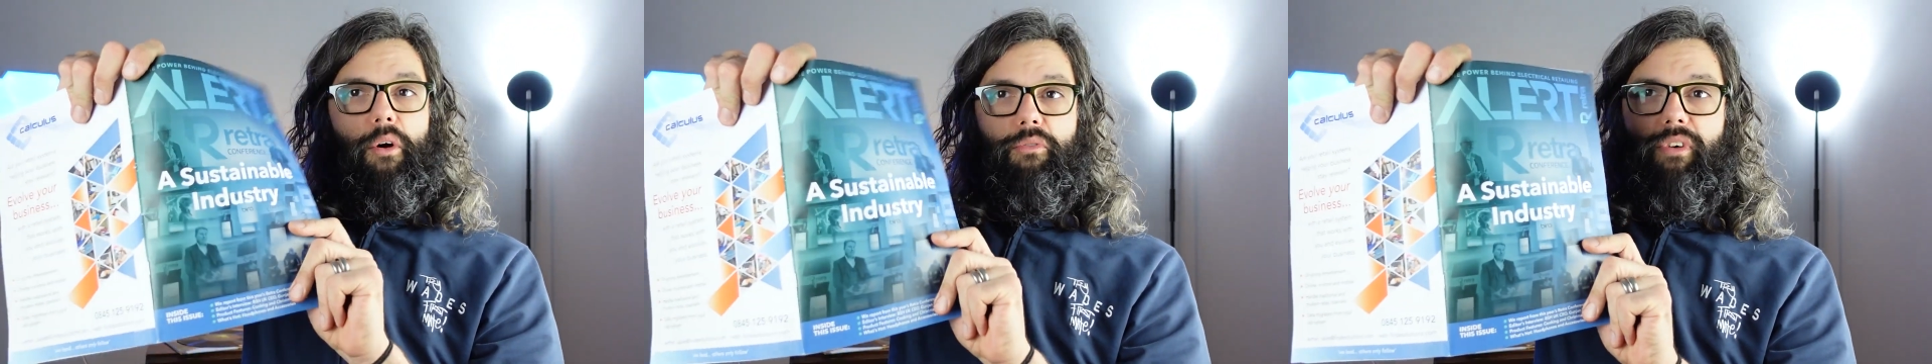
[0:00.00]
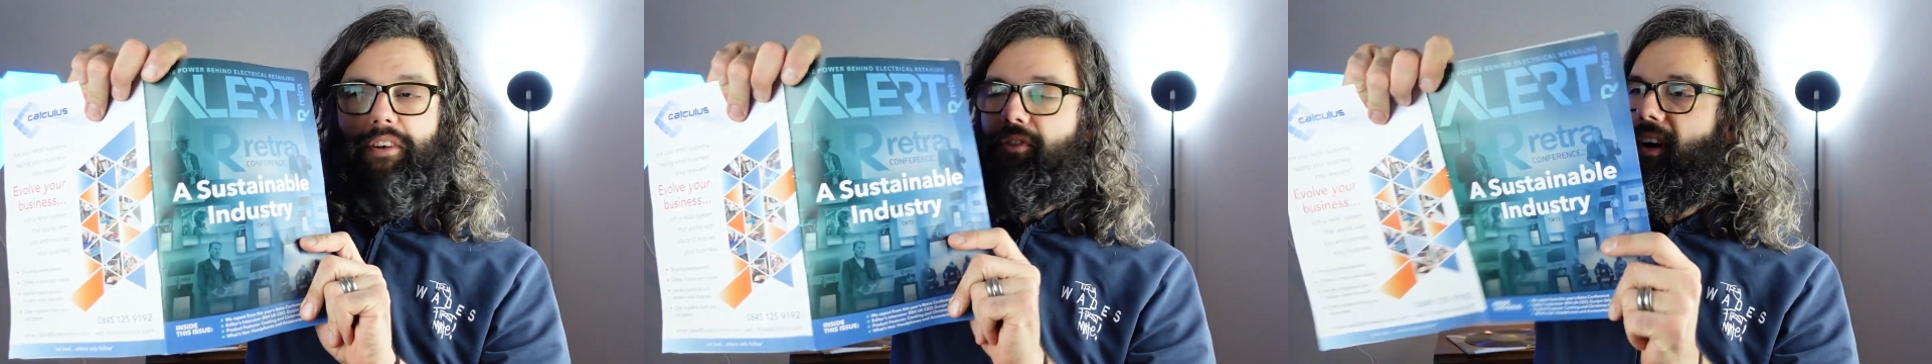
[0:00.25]

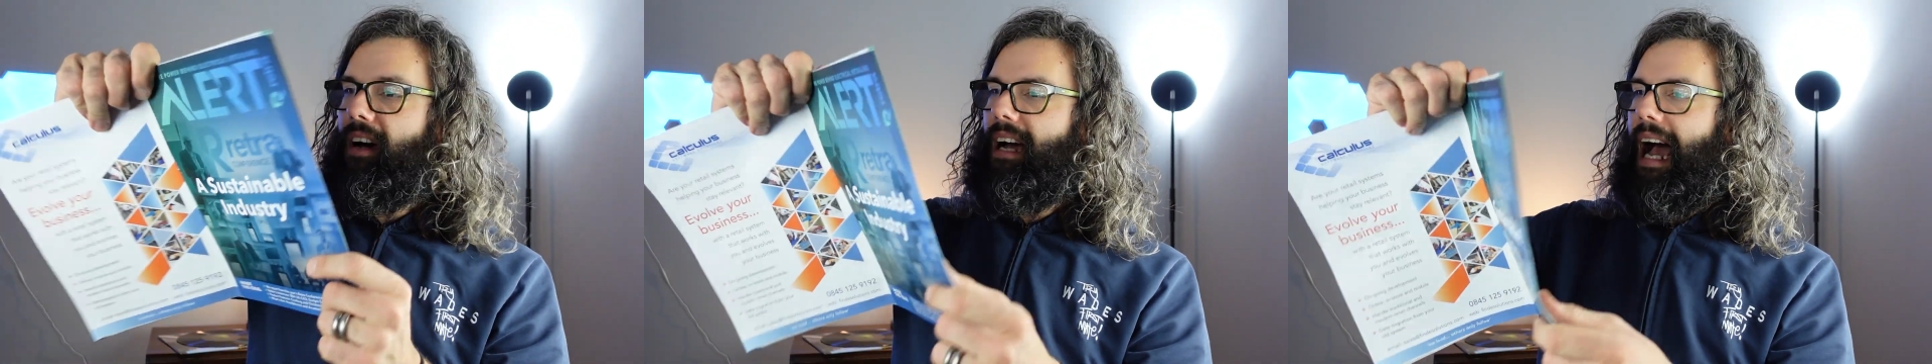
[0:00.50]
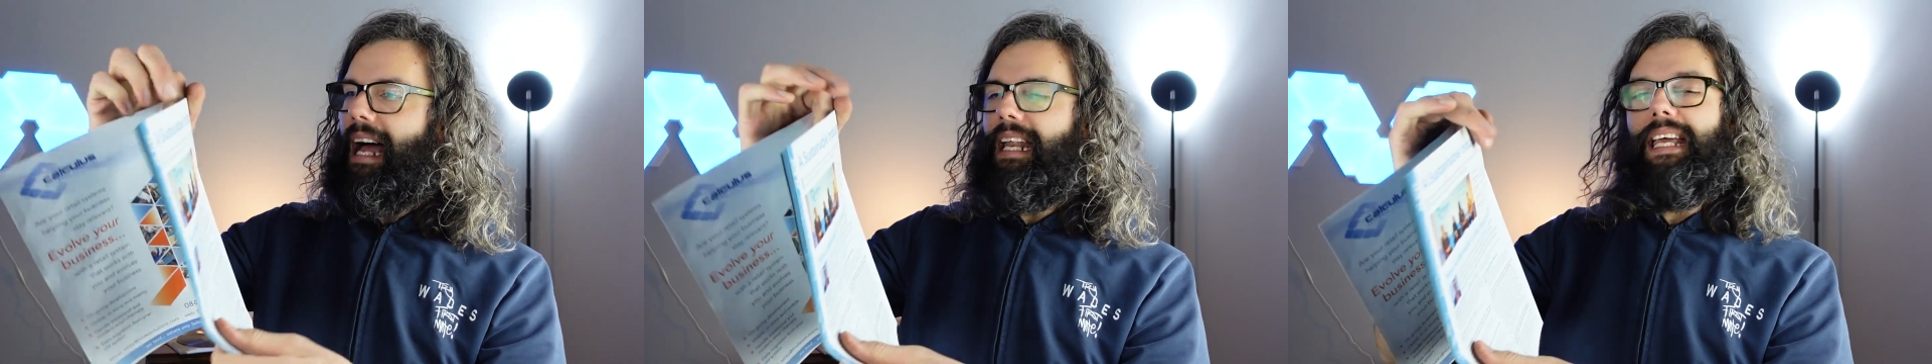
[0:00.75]
Retra,
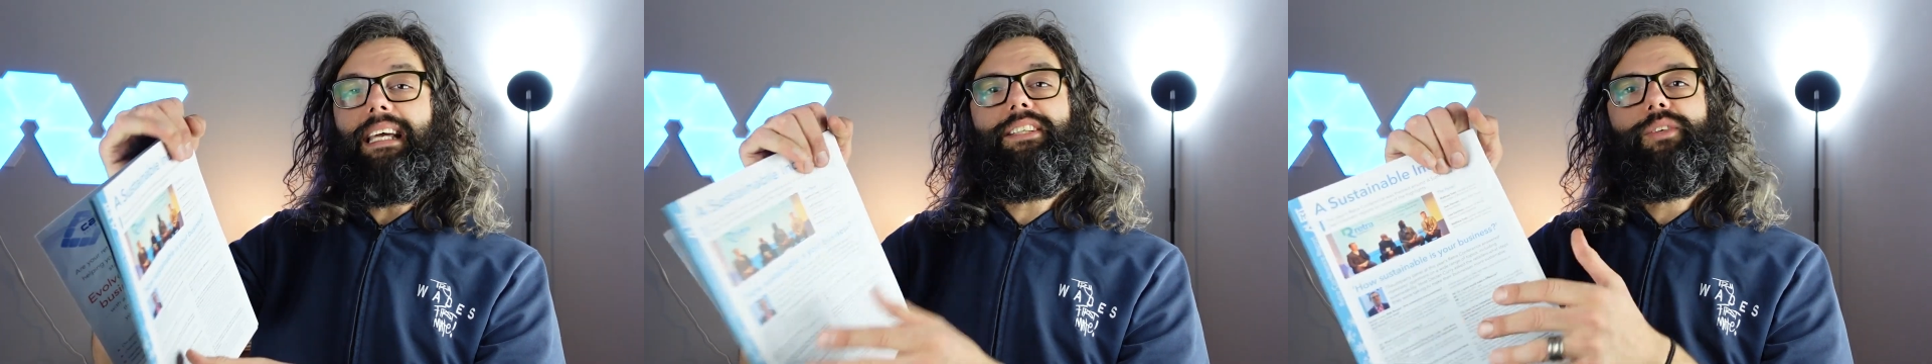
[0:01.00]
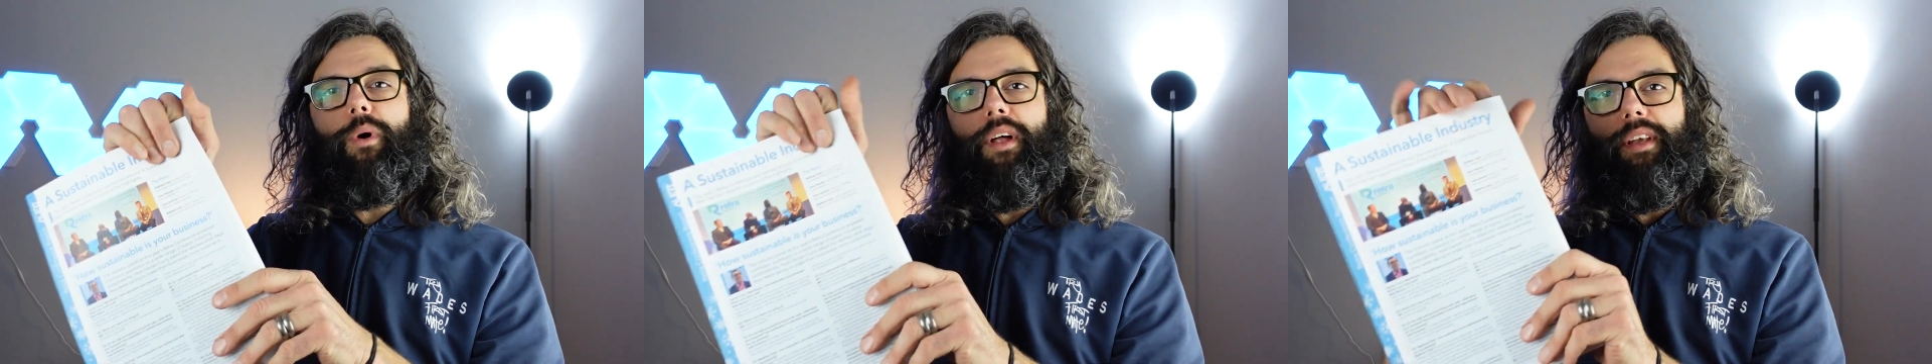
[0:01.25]
and he is
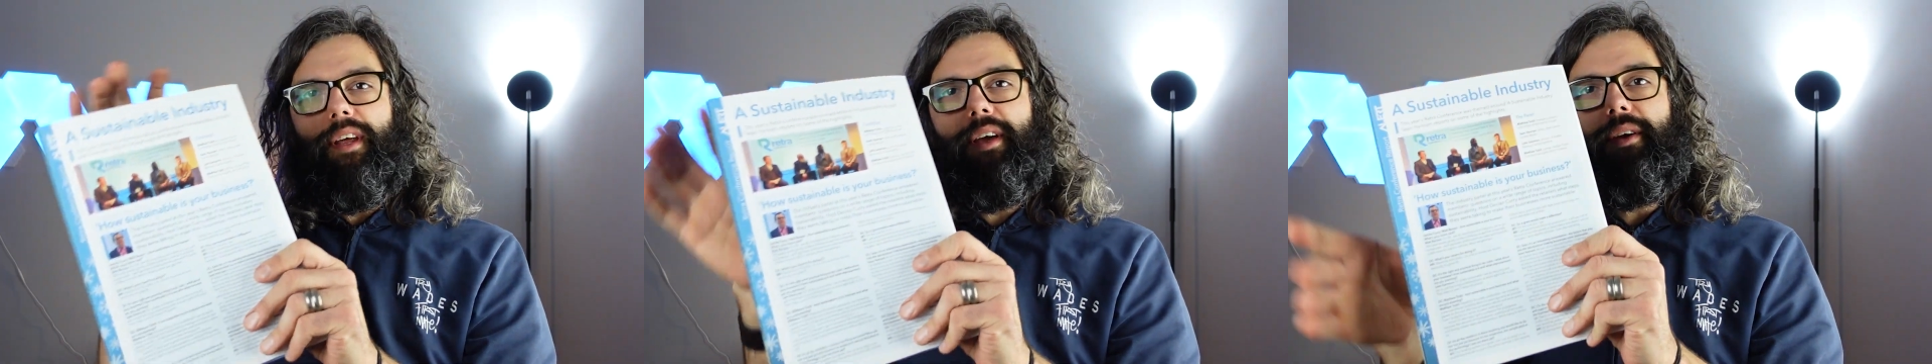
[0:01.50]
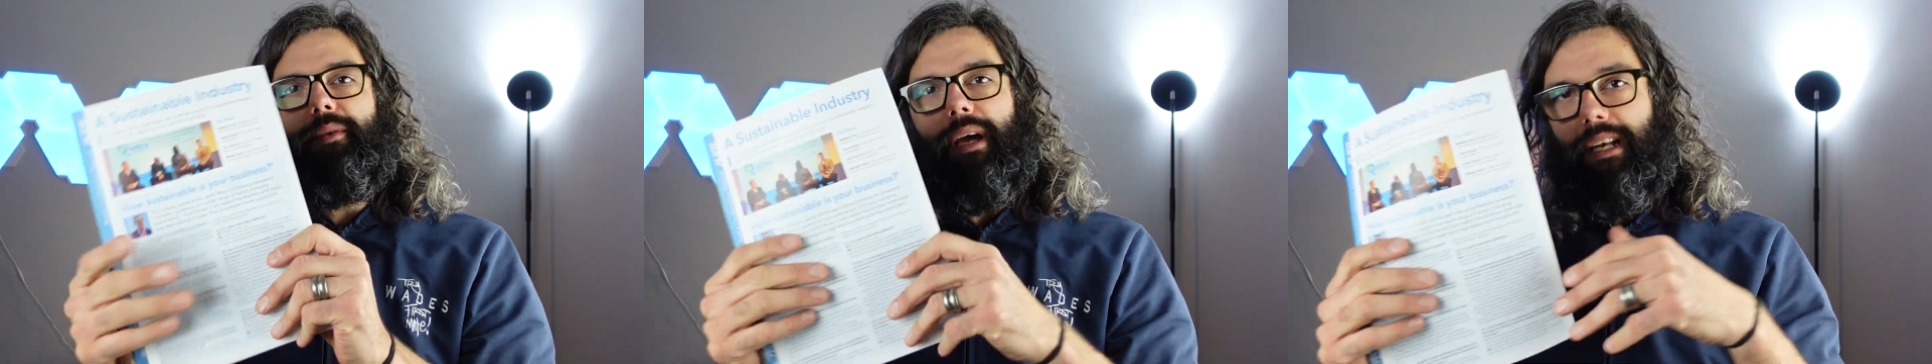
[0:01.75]
the one
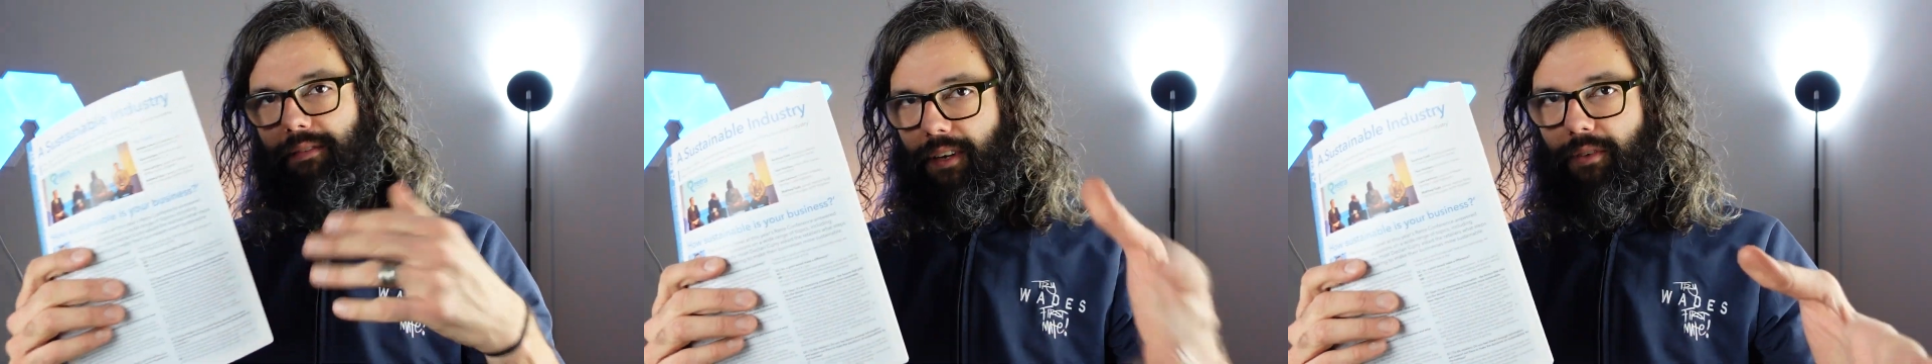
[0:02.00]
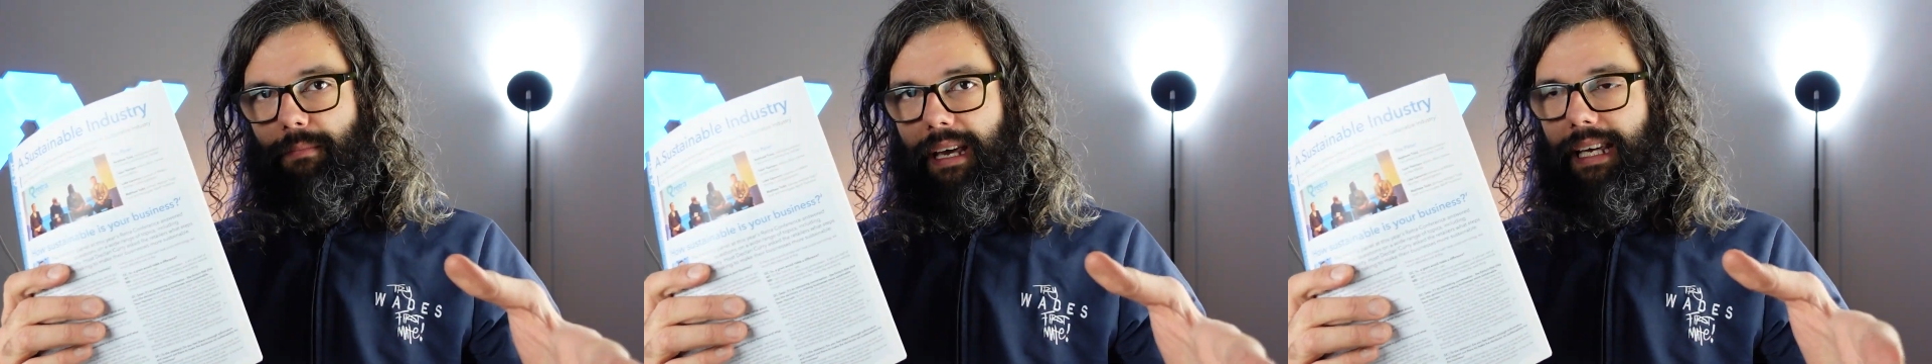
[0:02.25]
who
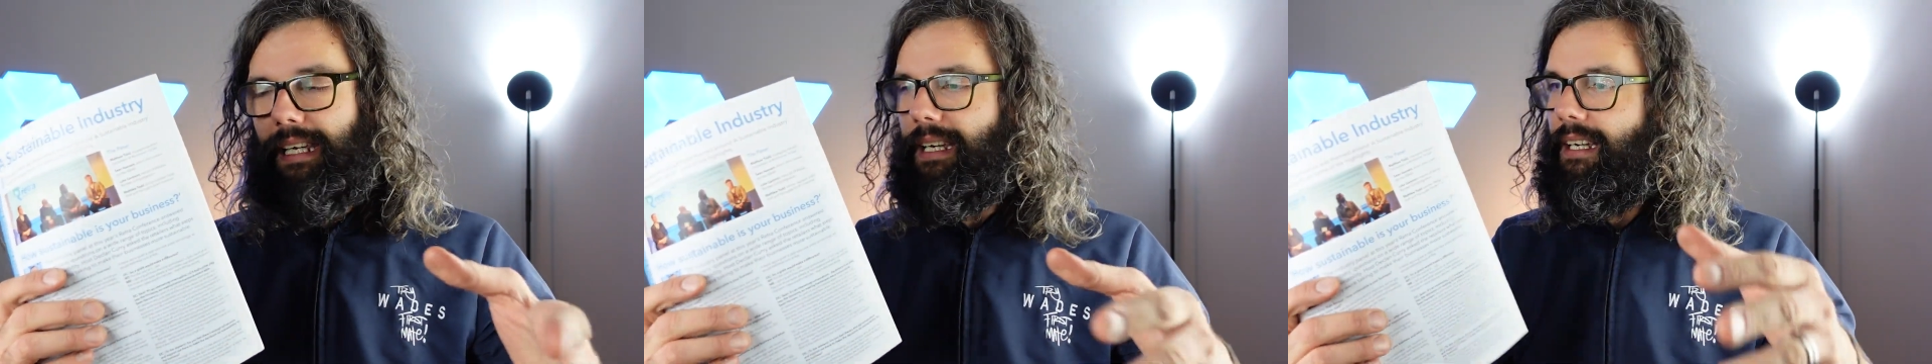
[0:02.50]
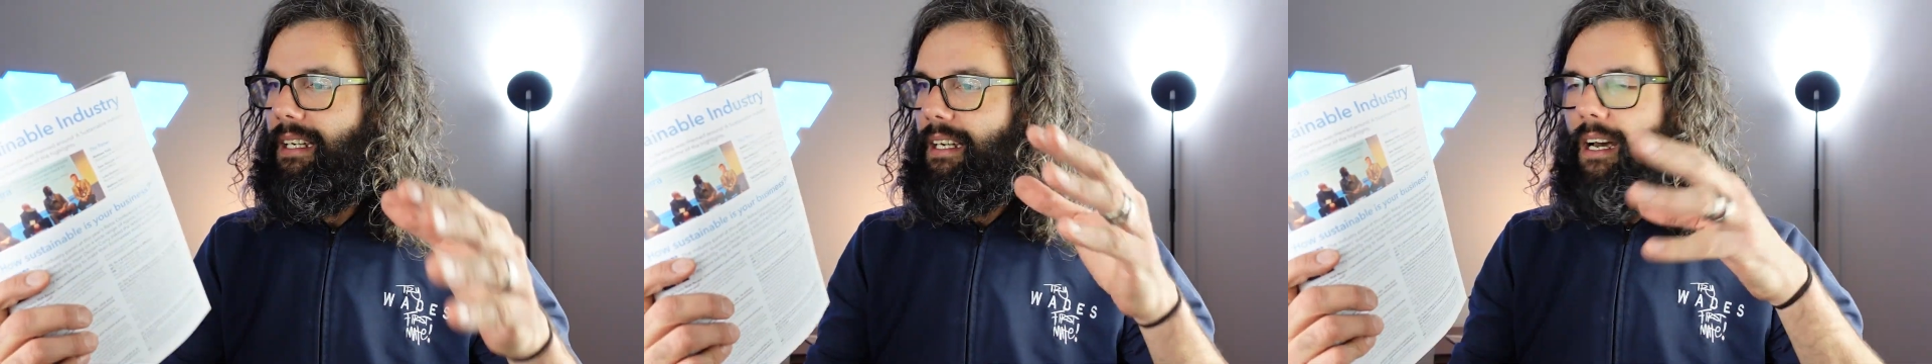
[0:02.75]
interviewed me